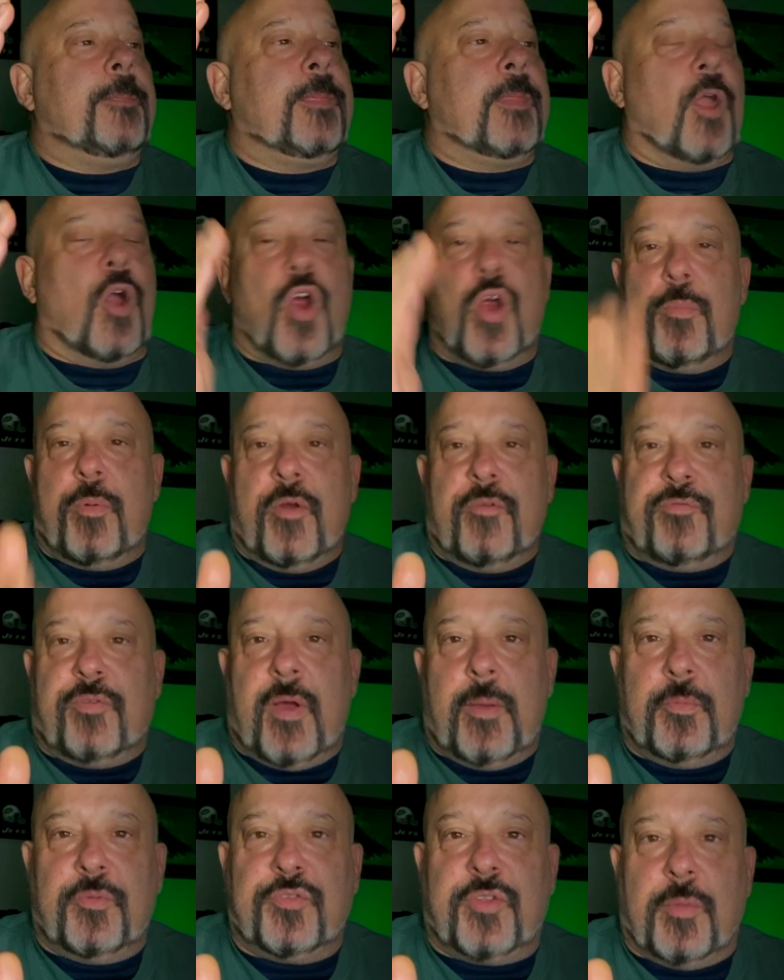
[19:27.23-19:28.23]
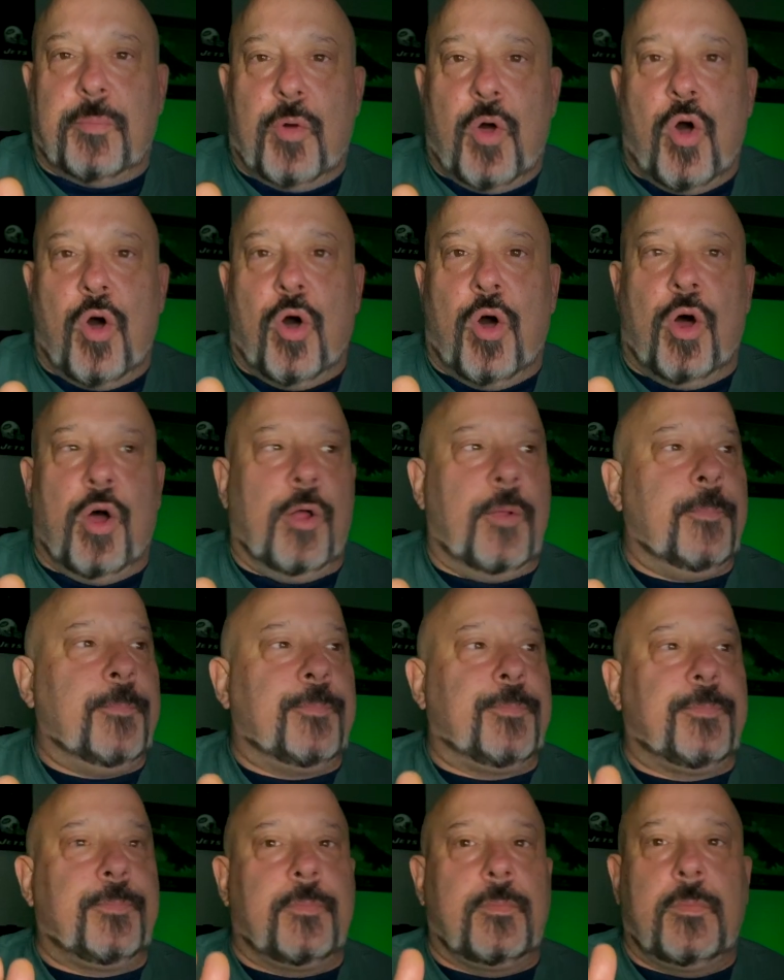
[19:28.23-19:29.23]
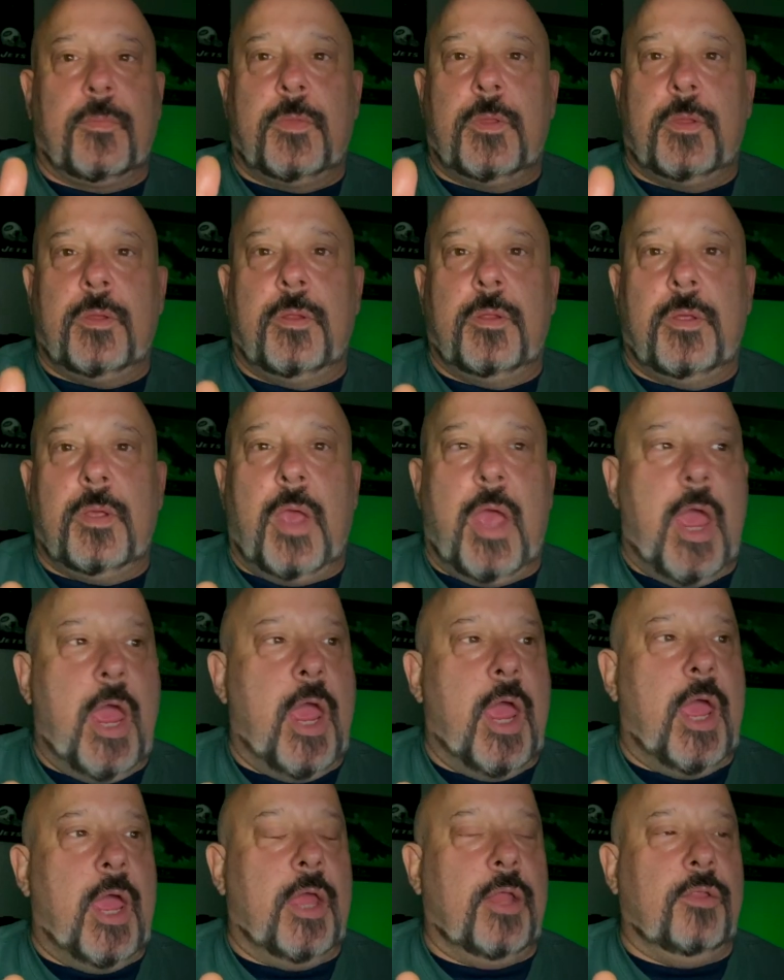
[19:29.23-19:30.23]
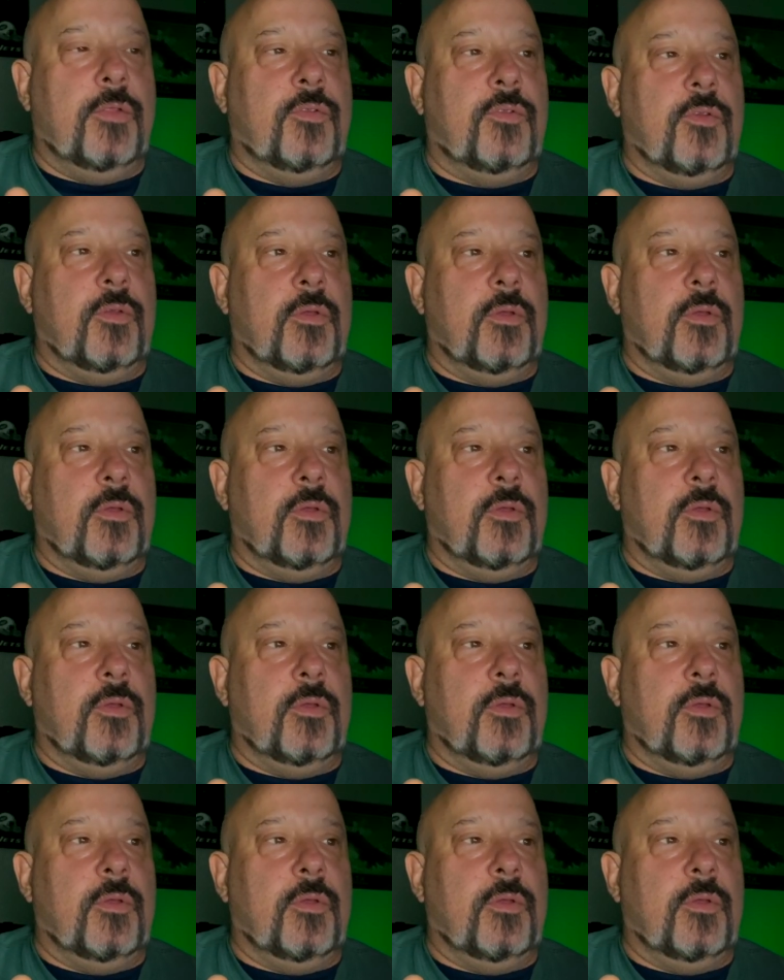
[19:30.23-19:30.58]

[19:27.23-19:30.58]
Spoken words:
Herbert fumbles the ball, and